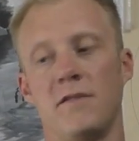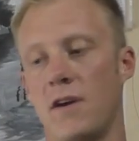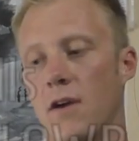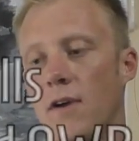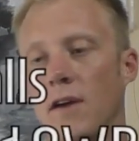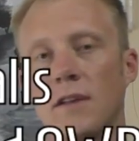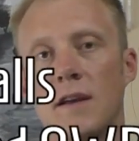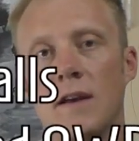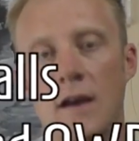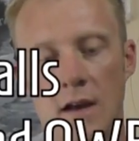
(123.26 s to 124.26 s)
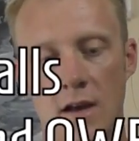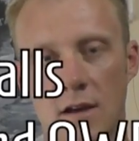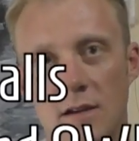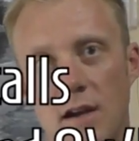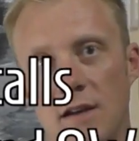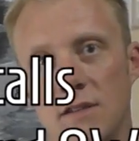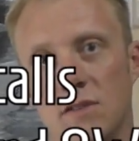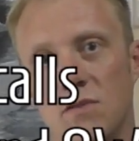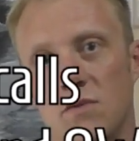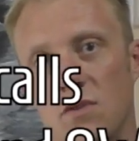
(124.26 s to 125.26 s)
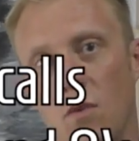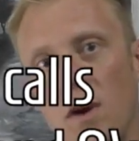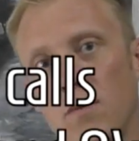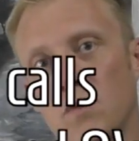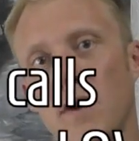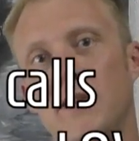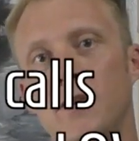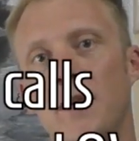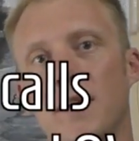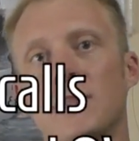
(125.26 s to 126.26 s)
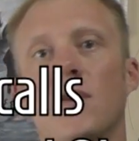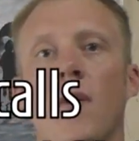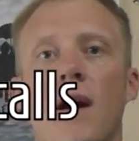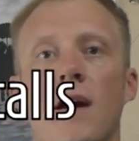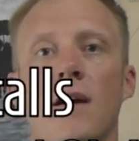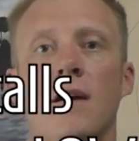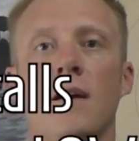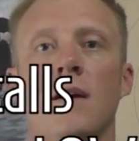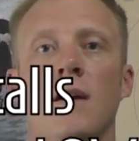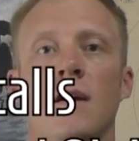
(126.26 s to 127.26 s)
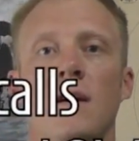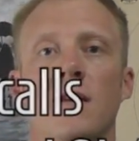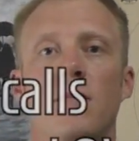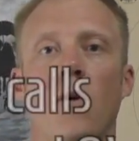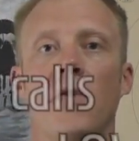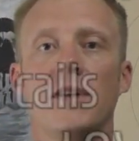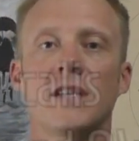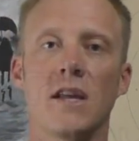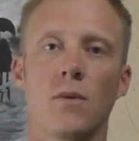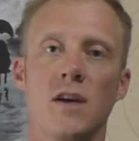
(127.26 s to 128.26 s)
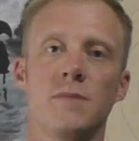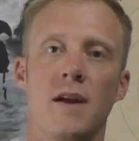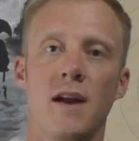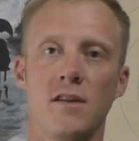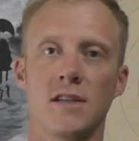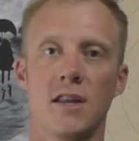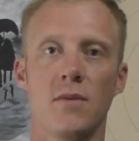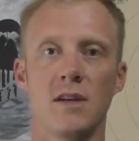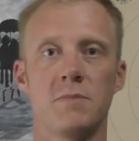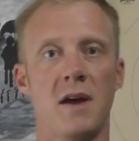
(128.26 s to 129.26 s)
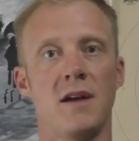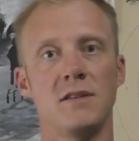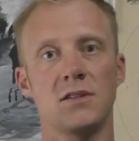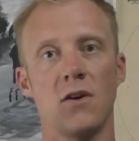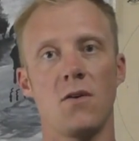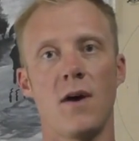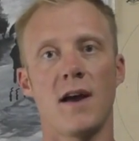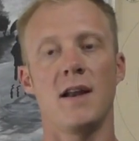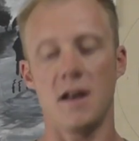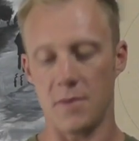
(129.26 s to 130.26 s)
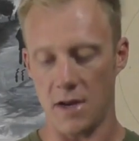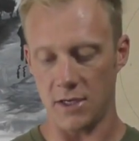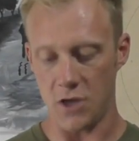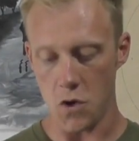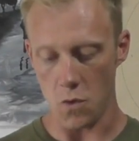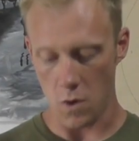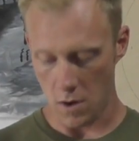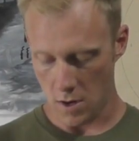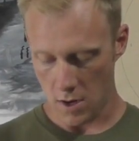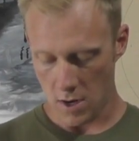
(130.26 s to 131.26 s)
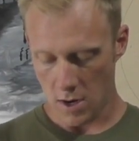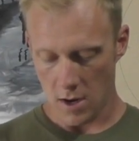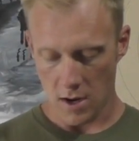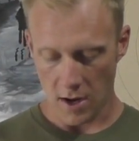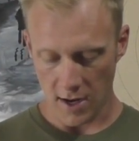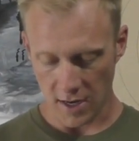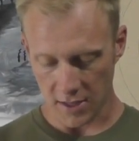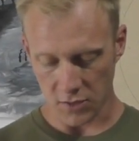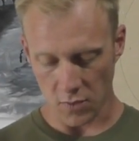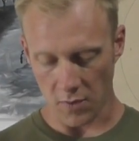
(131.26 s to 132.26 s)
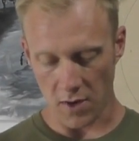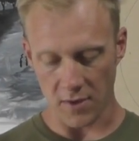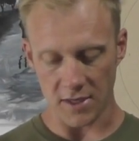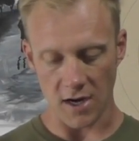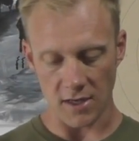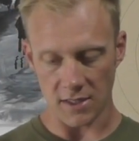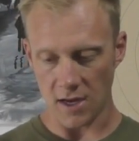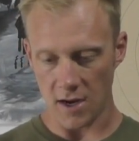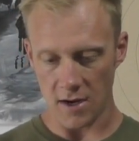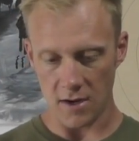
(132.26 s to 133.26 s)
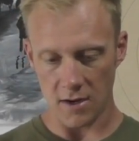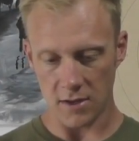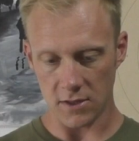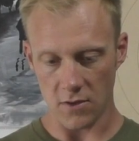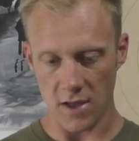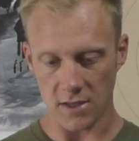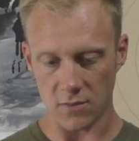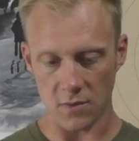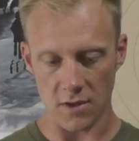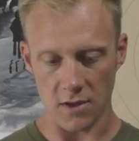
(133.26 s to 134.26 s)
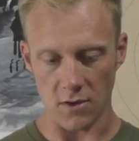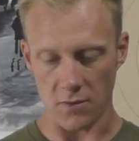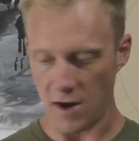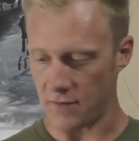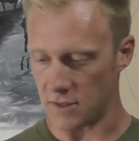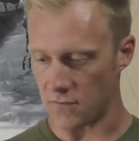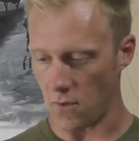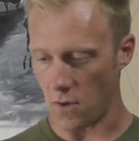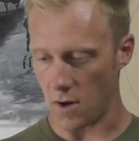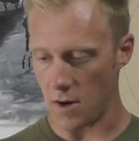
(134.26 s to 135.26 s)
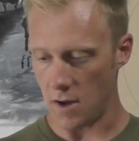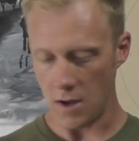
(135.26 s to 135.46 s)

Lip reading: very rarely, because the one was way too big to wear both inside the waistband and outside the waistband, so I ended up getting two. I got this one when I went to gun sight, so that's what the little Raven's for.